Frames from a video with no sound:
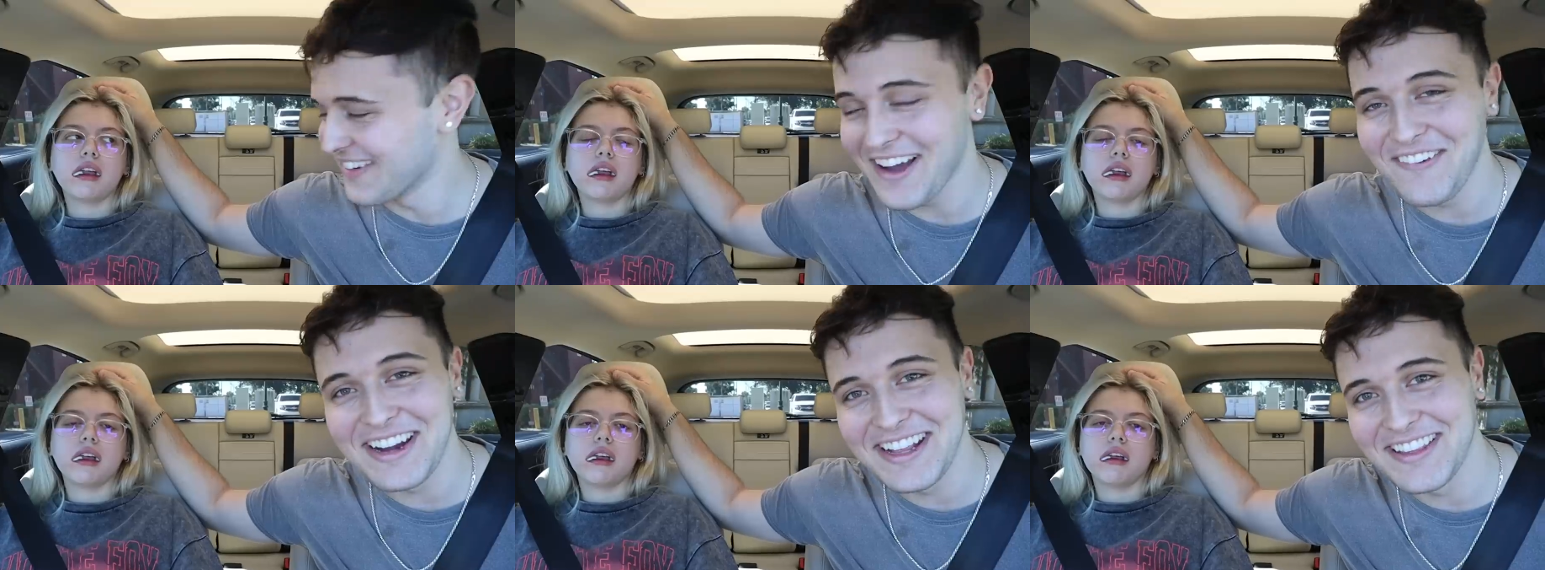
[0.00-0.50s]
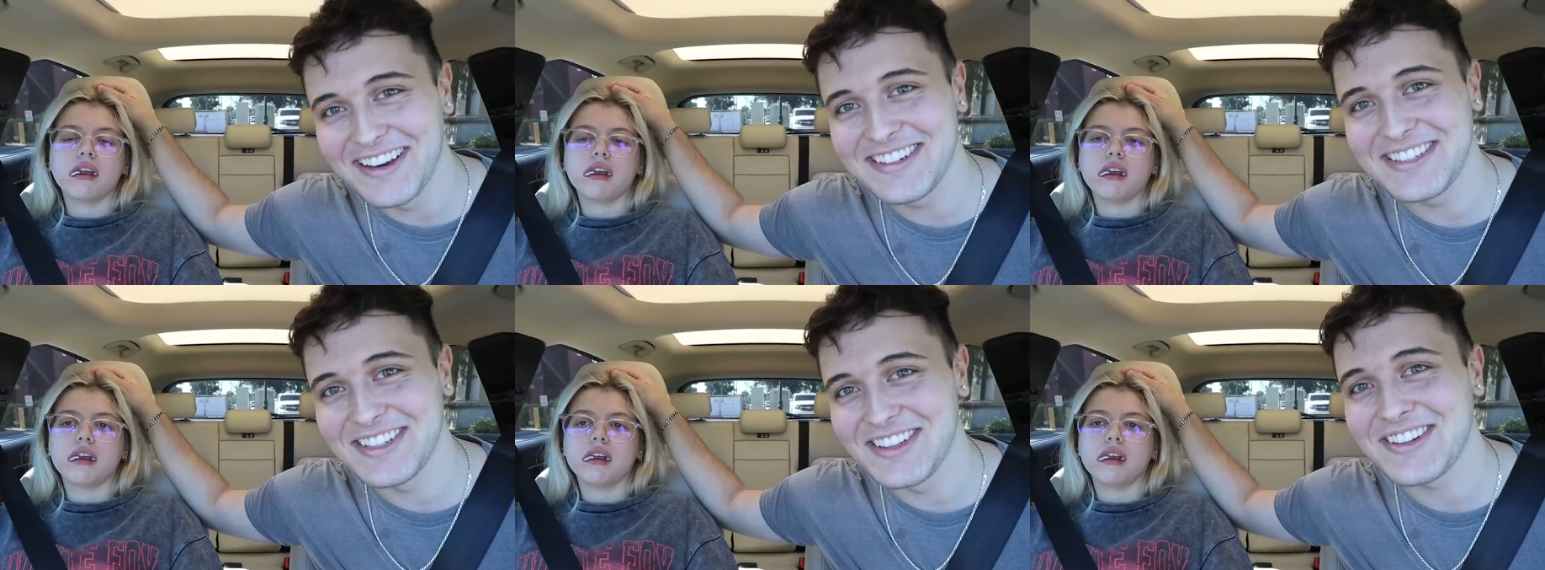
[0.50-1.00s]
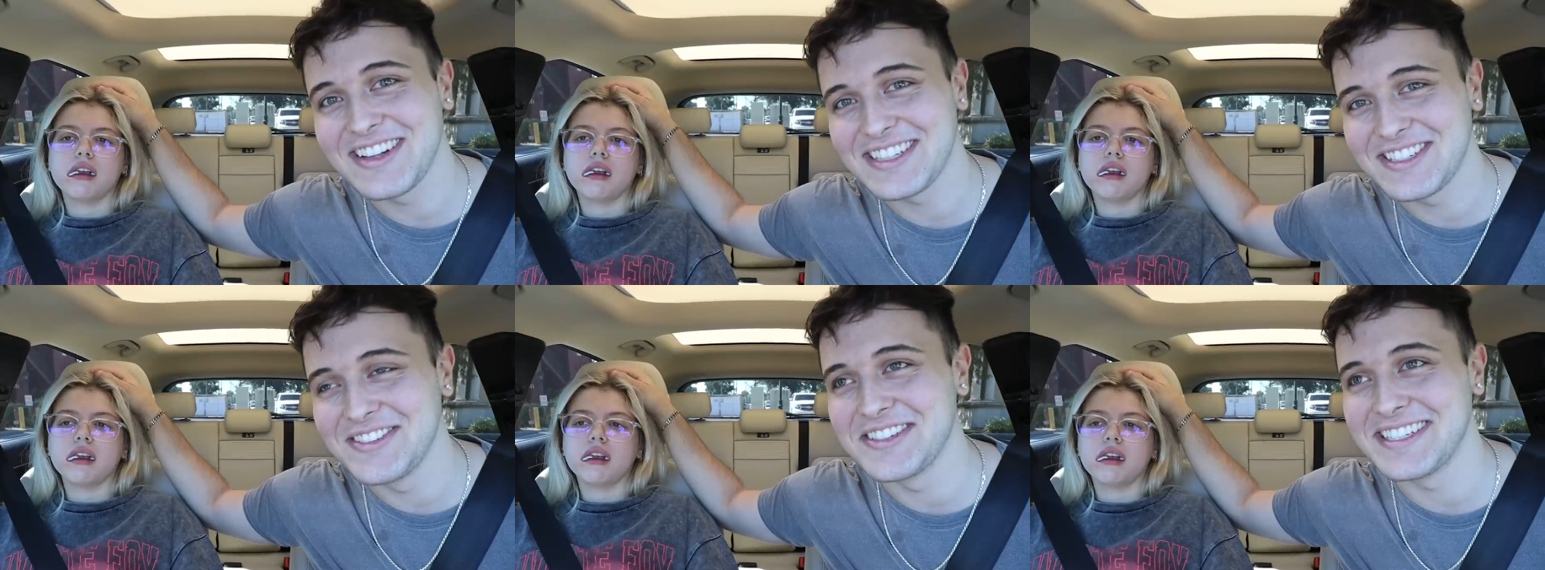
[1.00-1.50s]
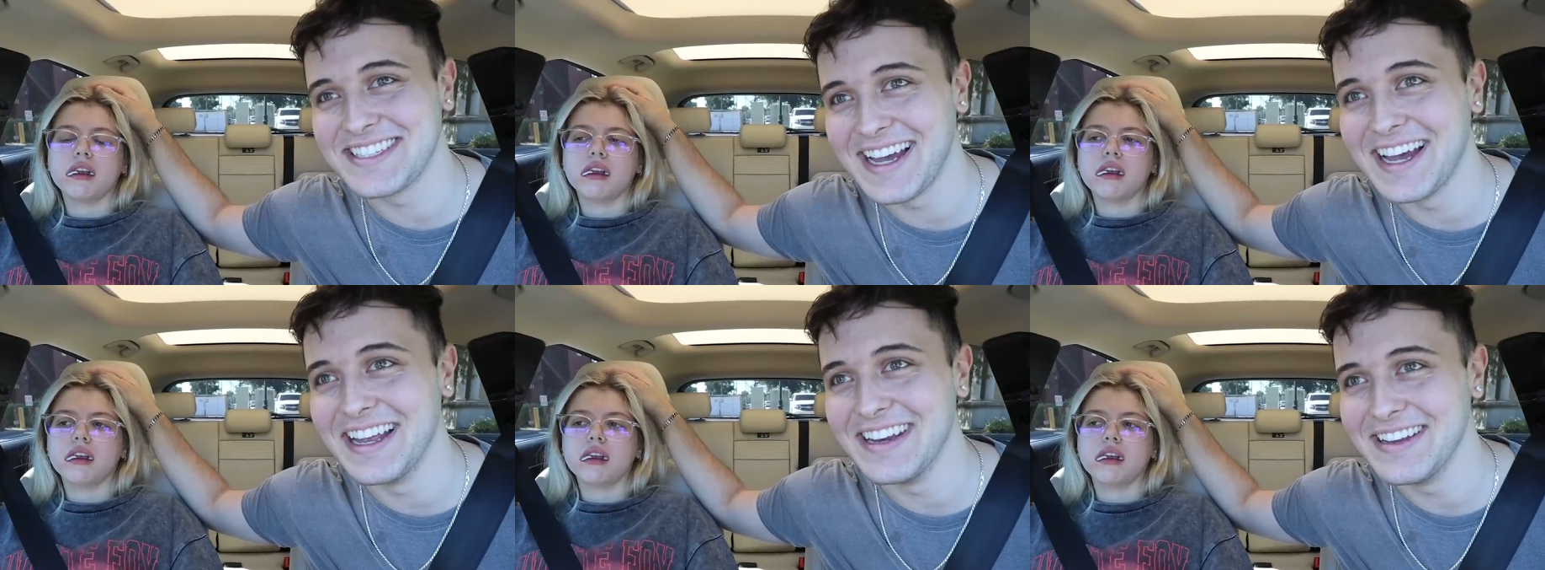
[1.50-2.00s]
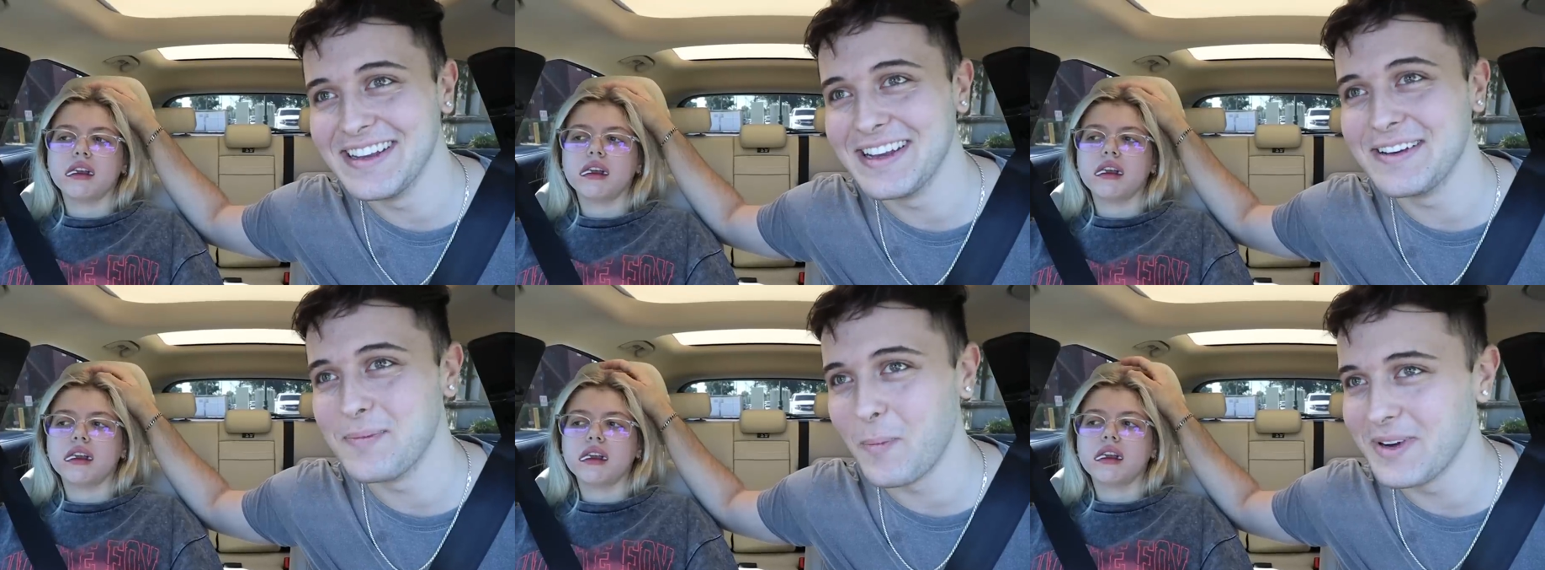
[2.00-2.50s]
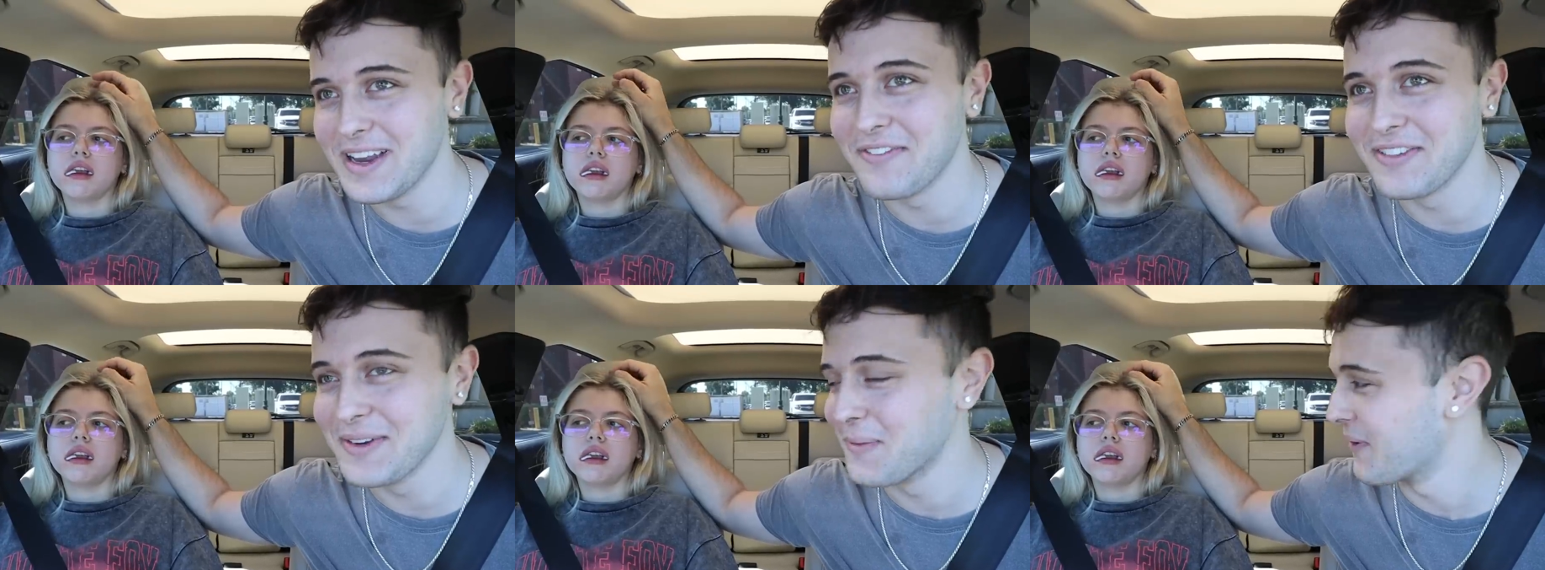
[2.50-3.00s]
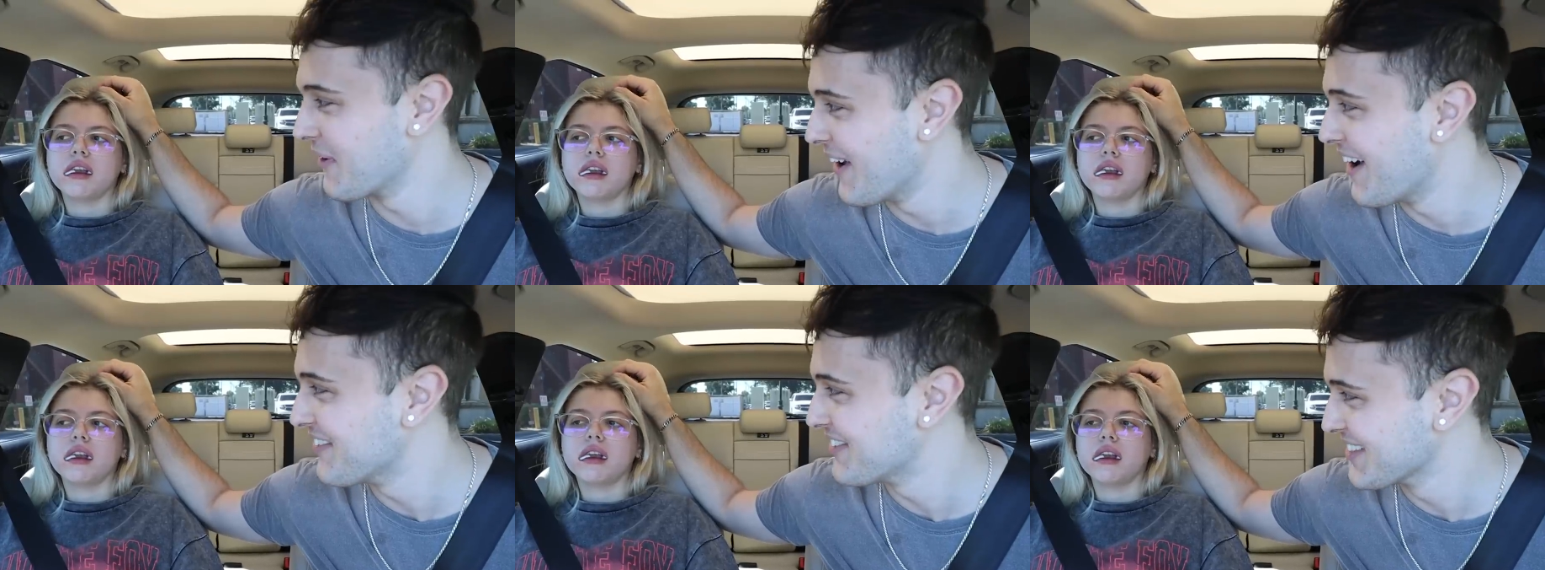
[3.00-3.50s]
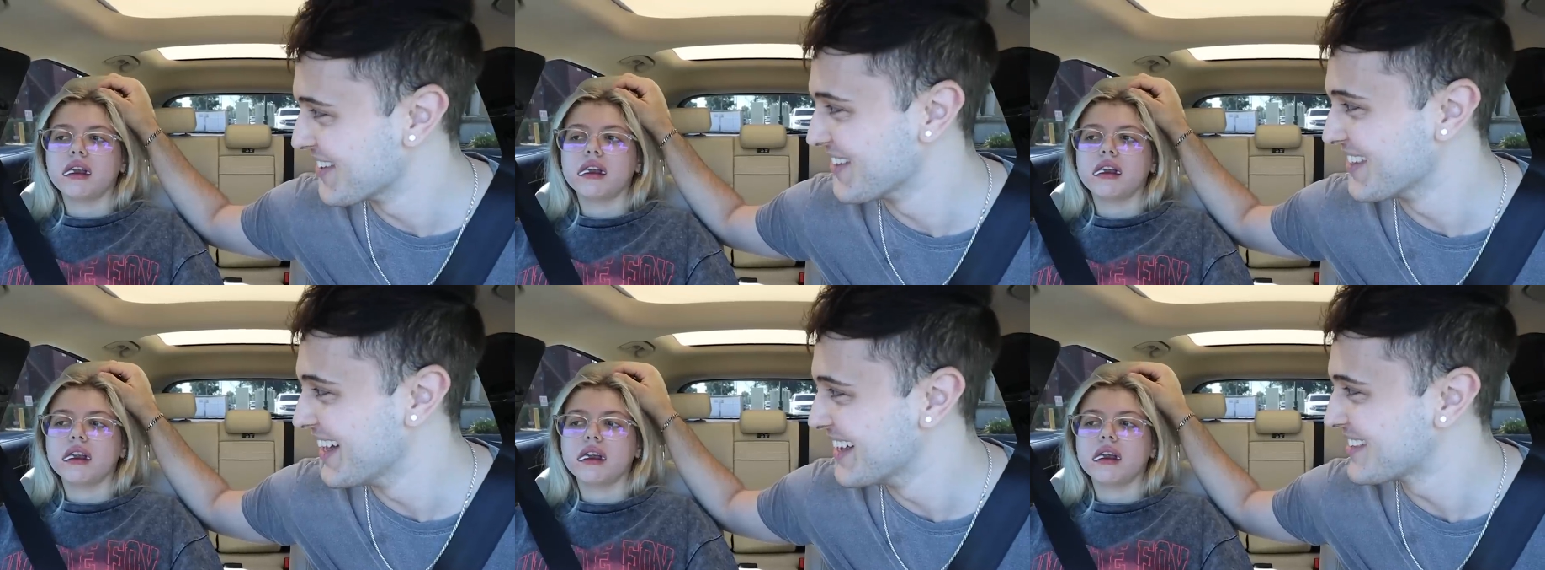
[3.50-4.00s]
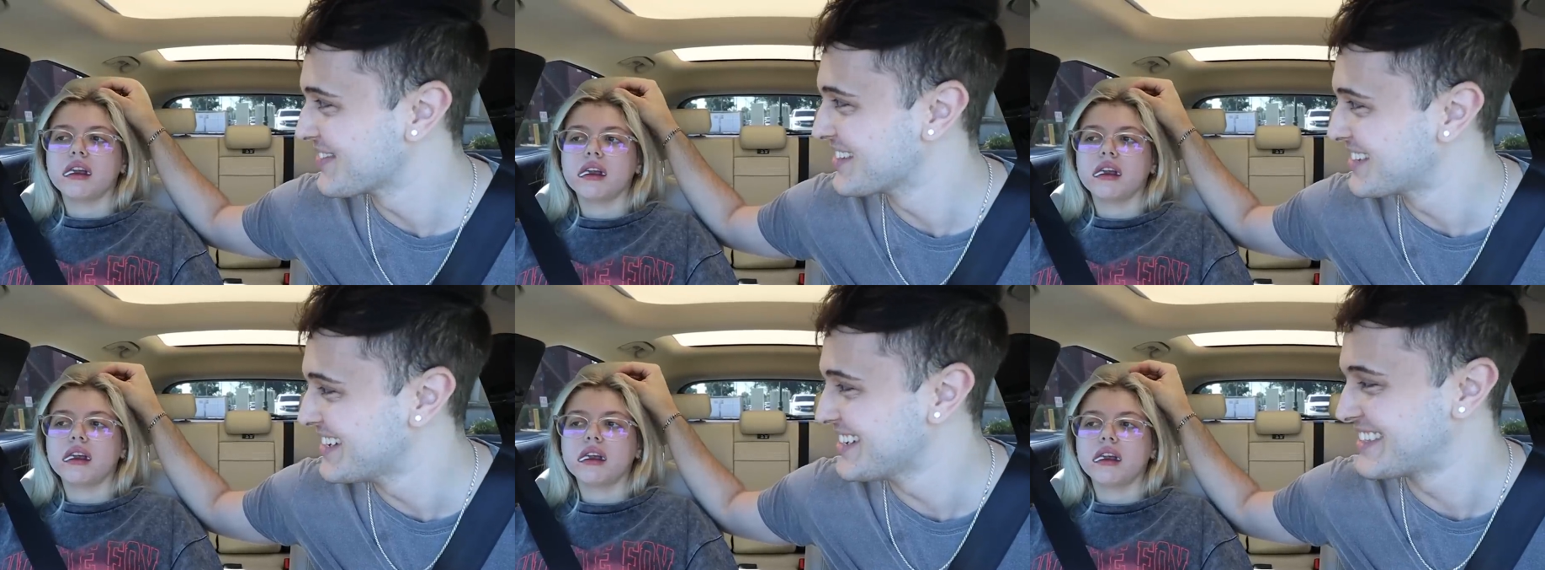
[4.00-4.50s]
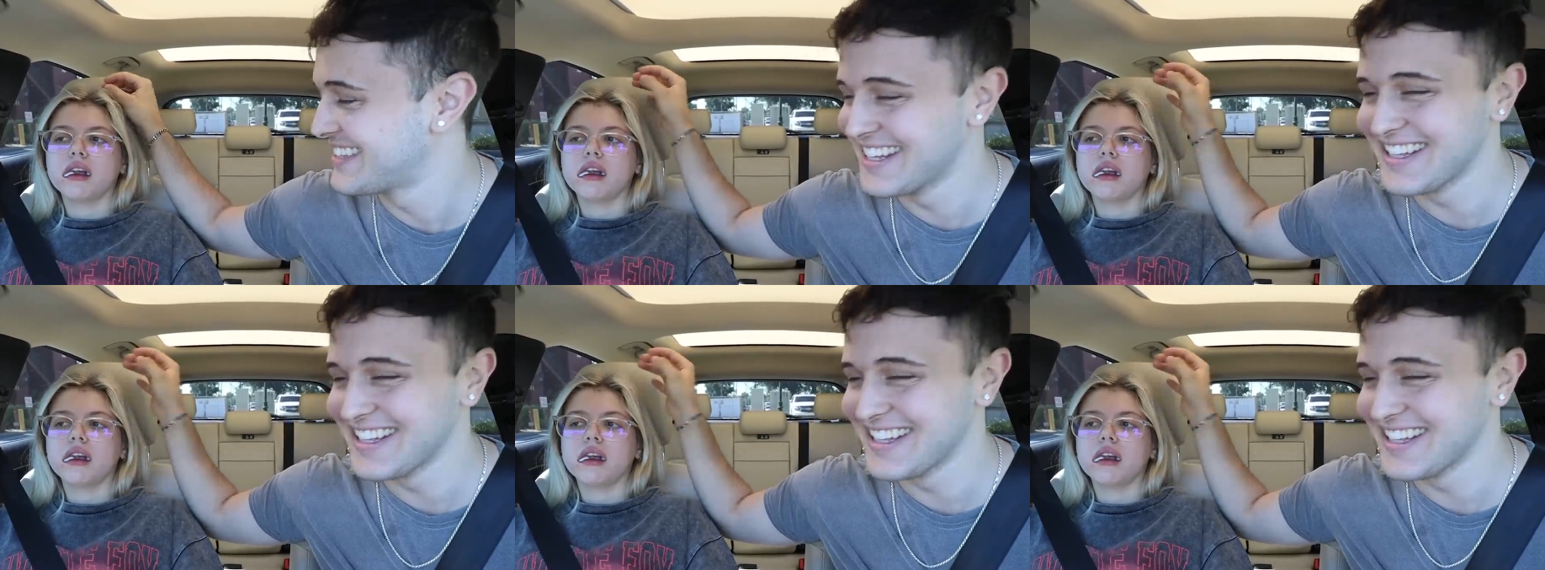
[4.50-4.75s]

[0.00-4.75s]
Speaker 1: When I went in there, she looked like she was a 10. It definitely wore off a little less, but she's